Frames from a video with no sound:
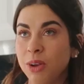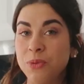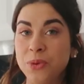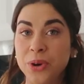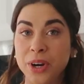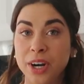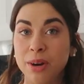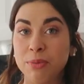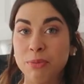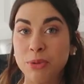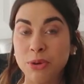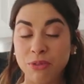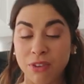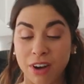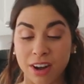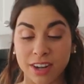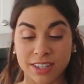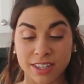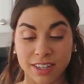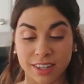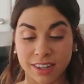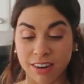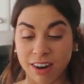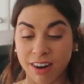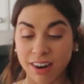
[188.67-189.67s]
we're gonna move on
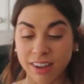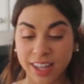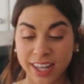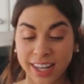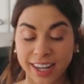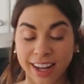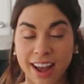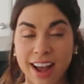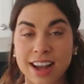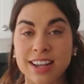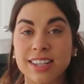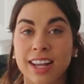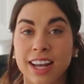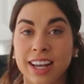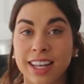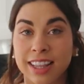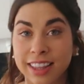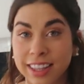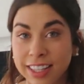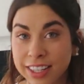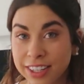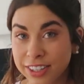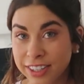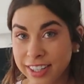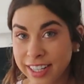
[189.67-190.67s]
to the garlic, as I
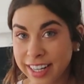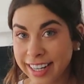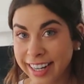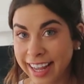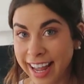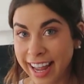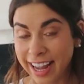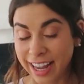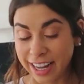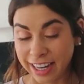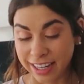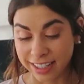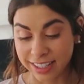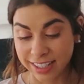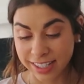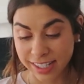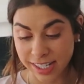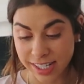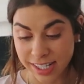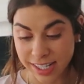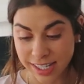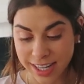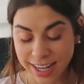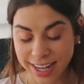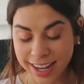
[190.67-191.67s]
literally can't
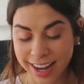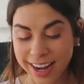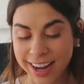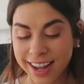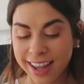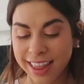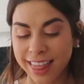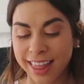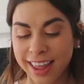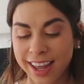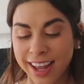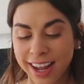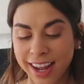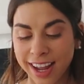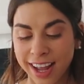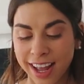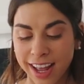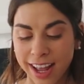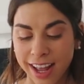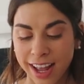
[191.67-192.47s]
see anything.